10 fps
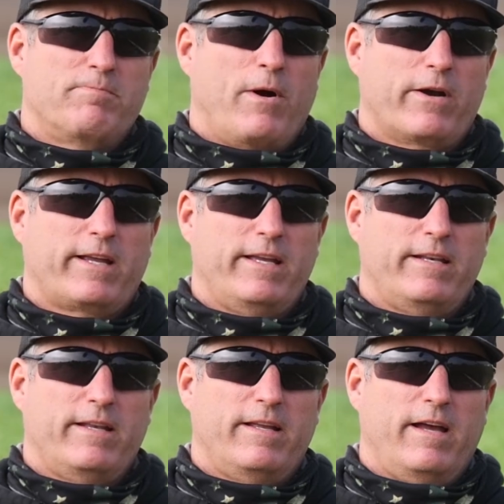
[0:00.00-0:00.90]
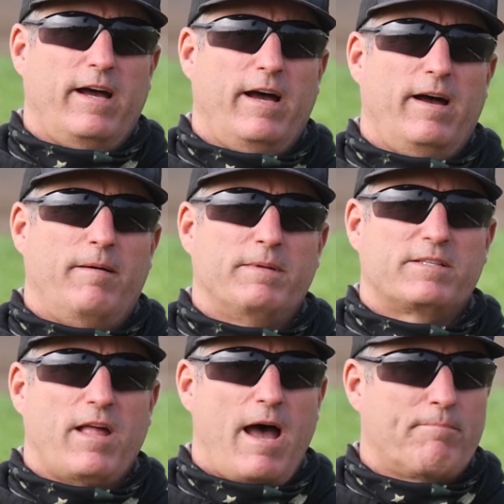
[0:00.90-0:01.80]
market.
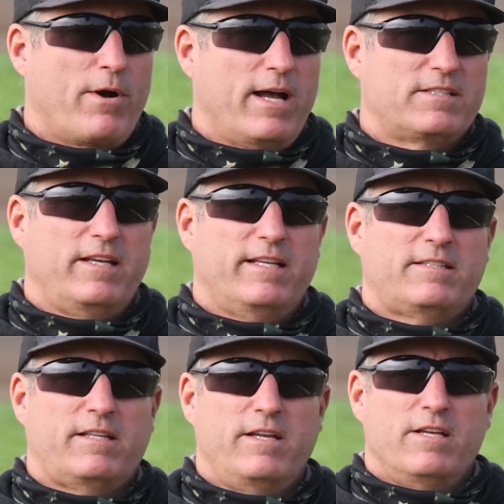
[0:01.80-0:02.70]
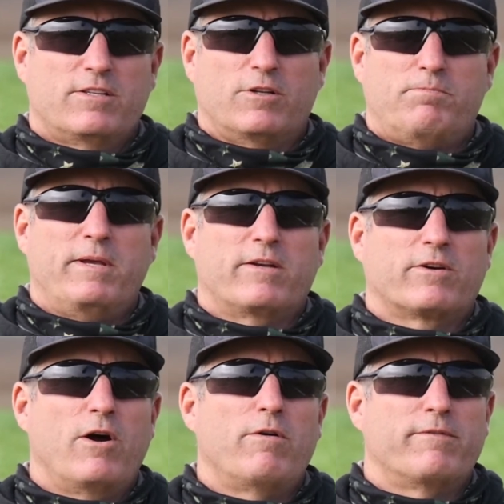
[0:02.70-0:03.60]
It's not processed, so it's being
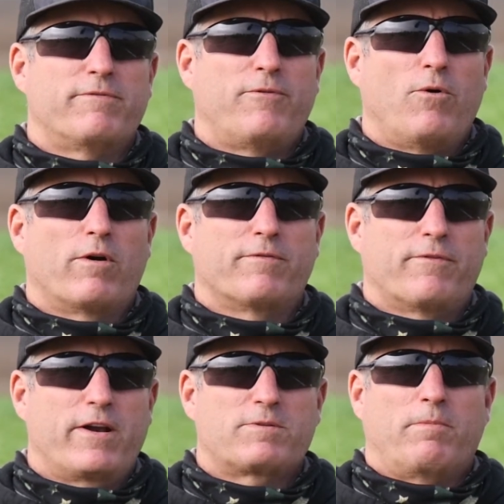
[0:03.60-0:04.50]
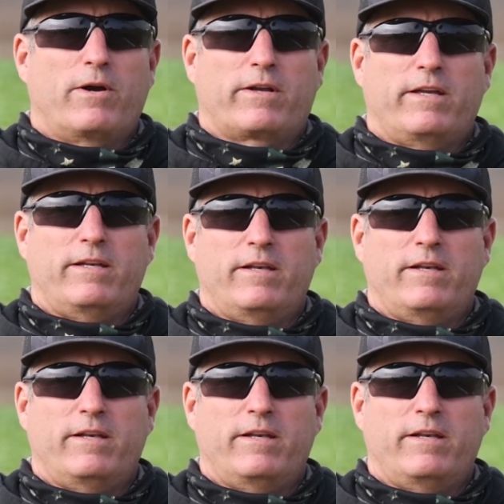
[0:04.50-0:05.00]
grown for fresh market